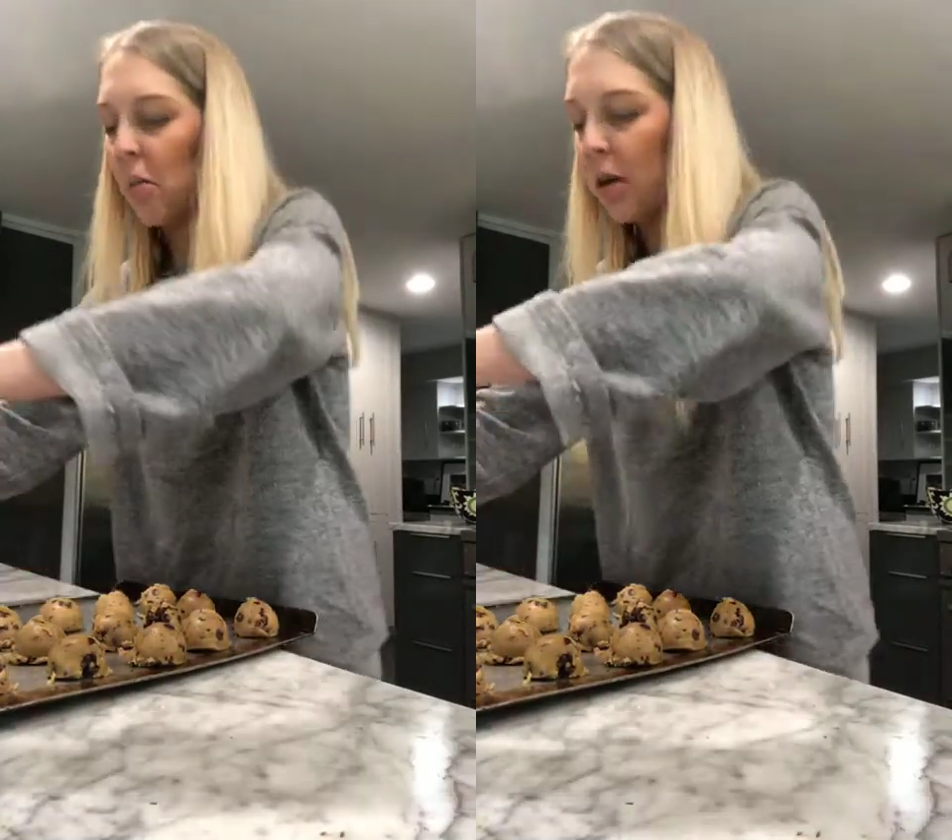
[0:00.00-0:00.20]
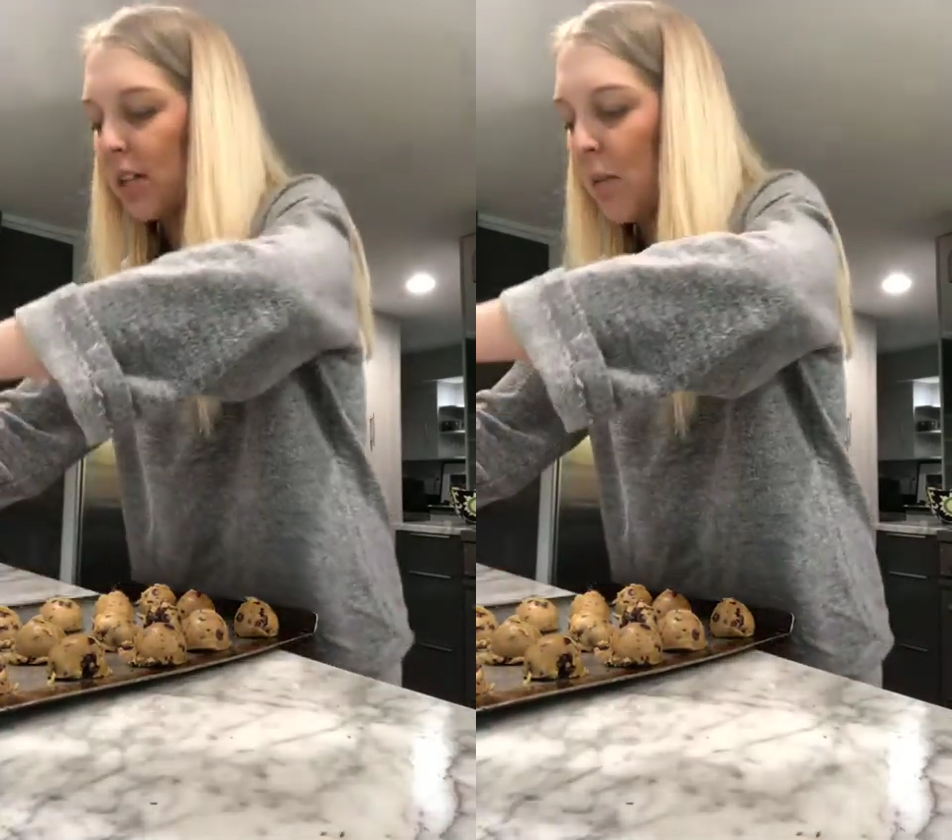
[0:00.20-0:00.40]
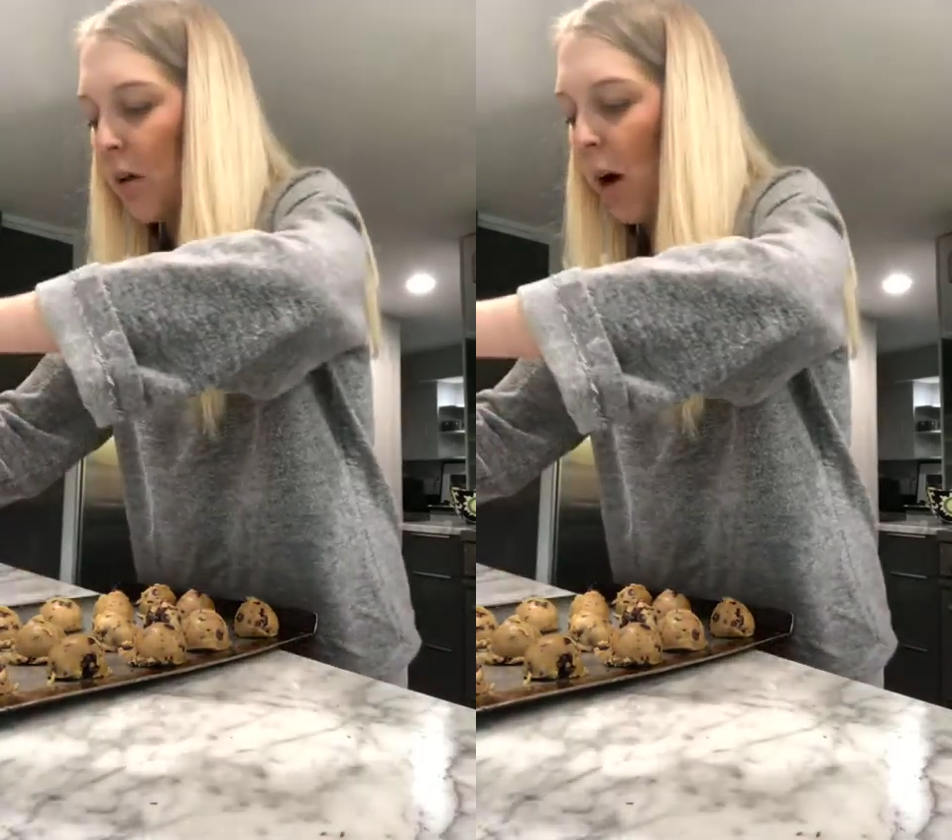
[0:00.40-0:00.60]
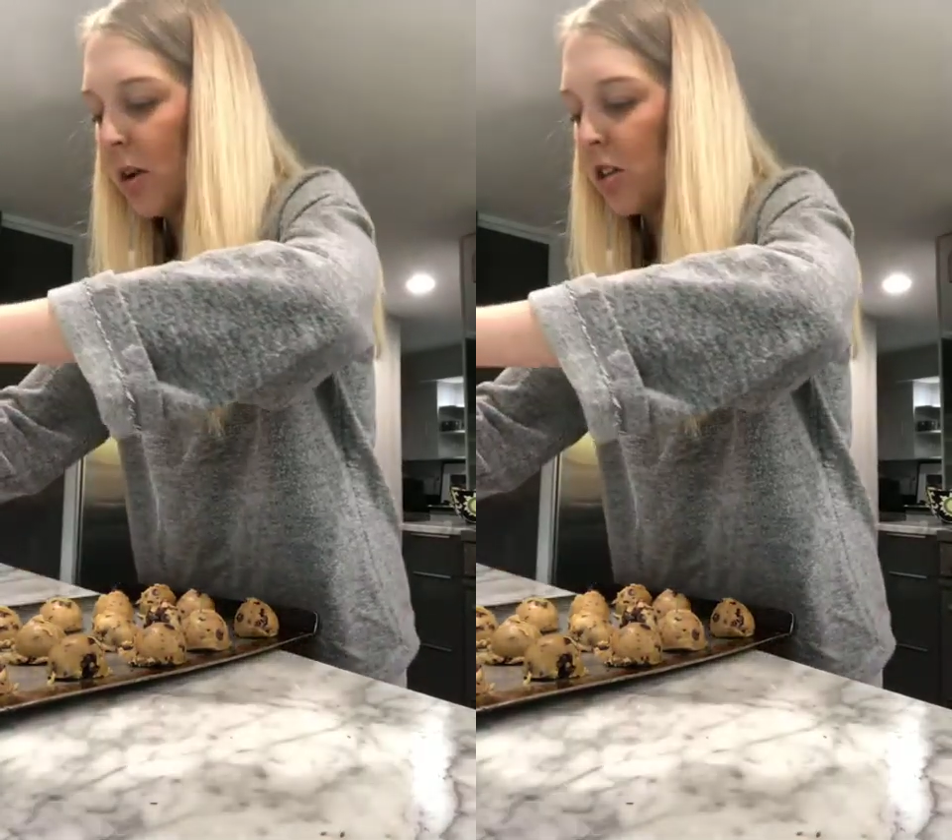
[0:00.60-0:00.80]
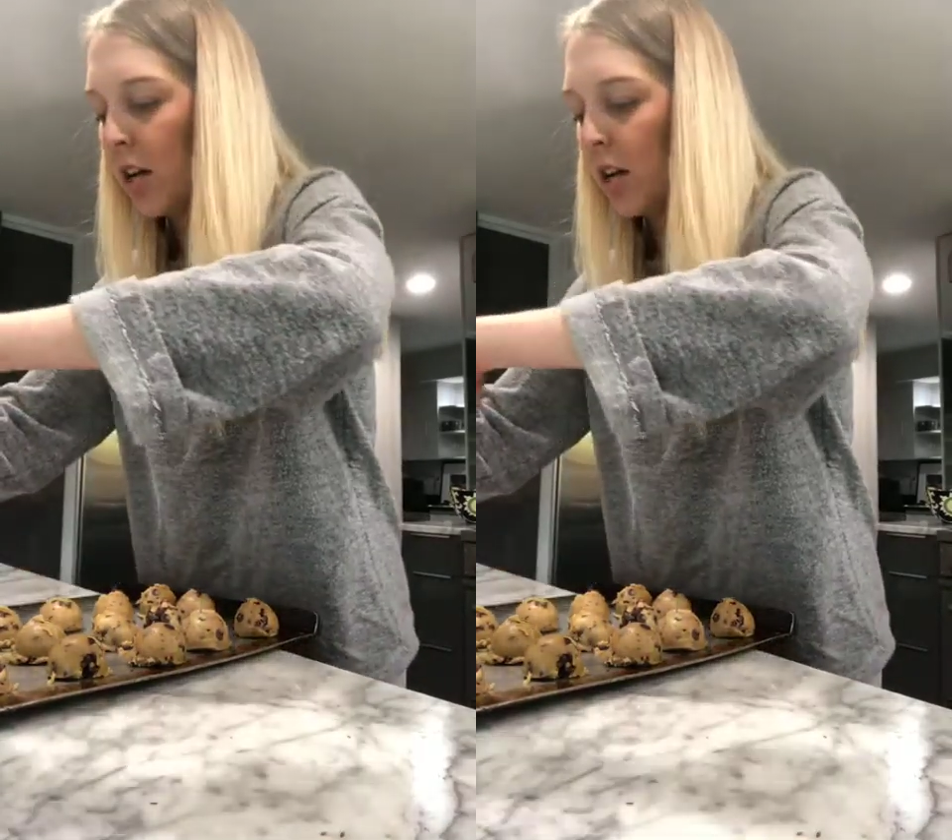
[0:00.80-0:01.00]
because I
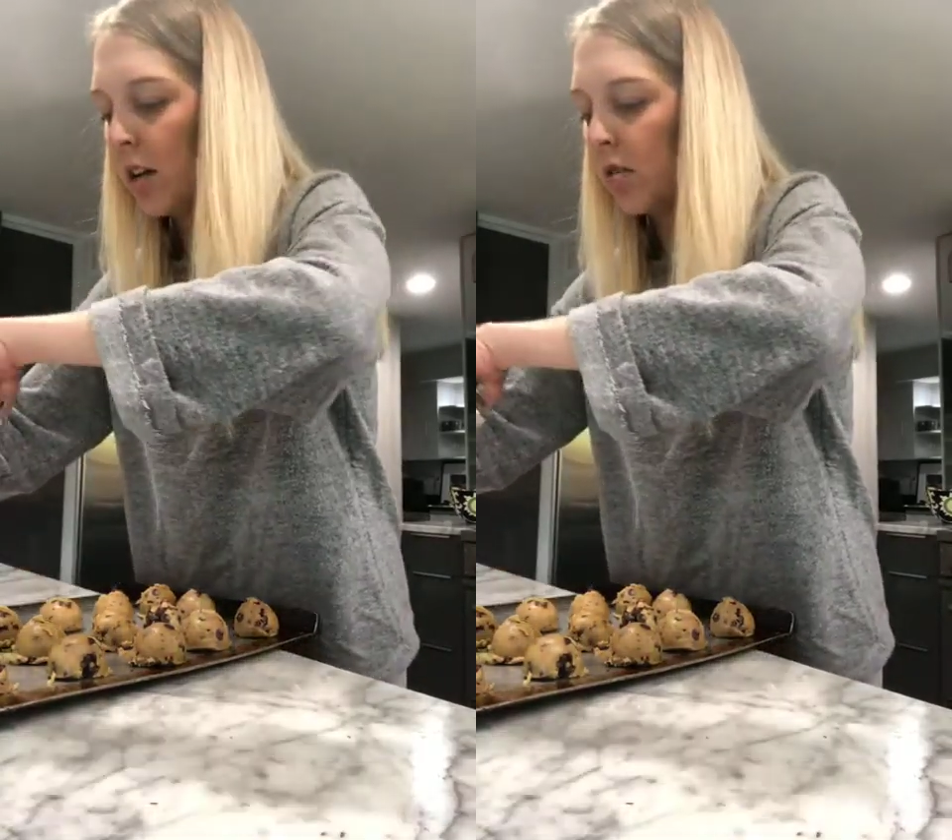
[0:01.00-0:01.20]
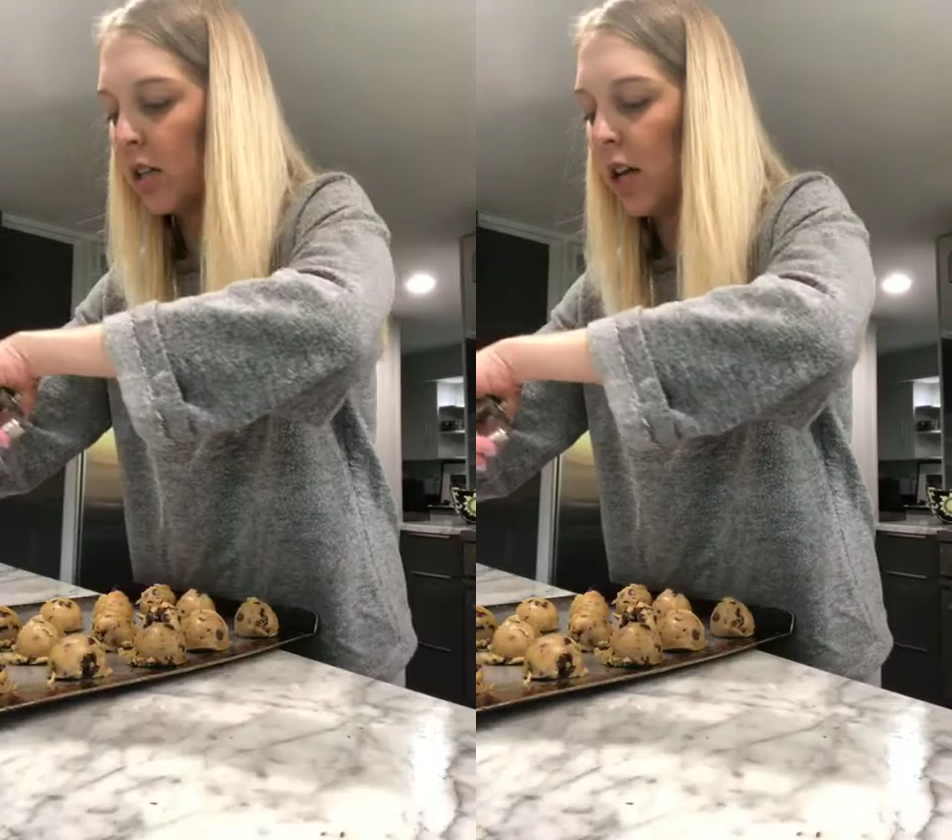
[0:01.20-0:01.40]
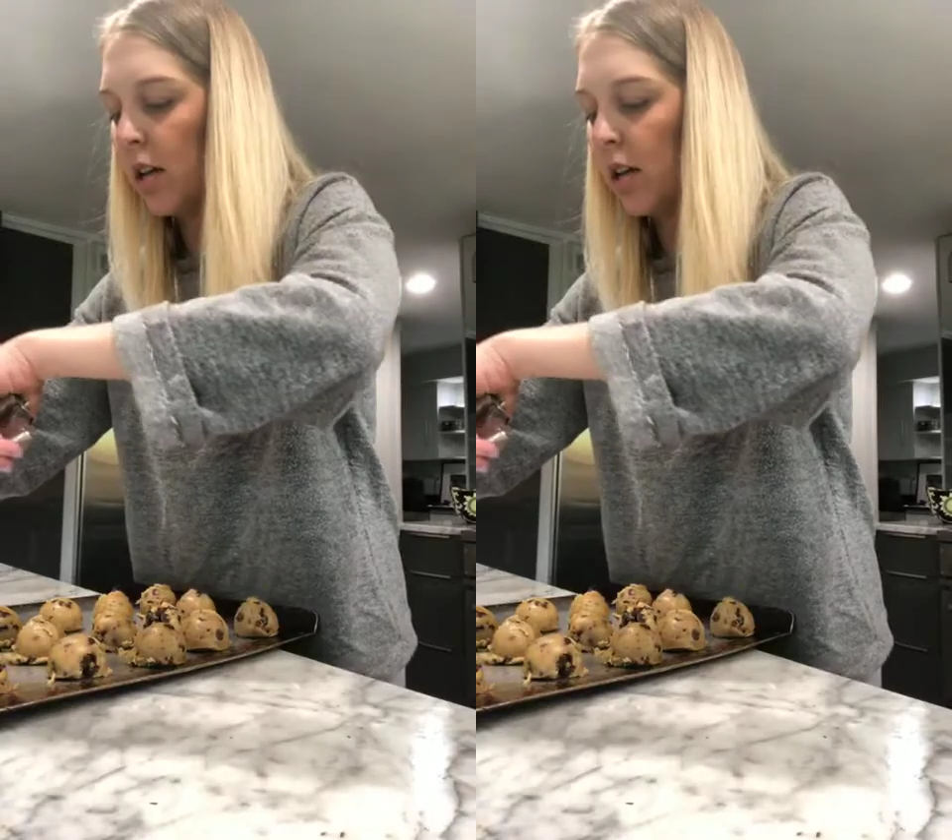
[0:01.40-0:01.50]
promise you're gonna use it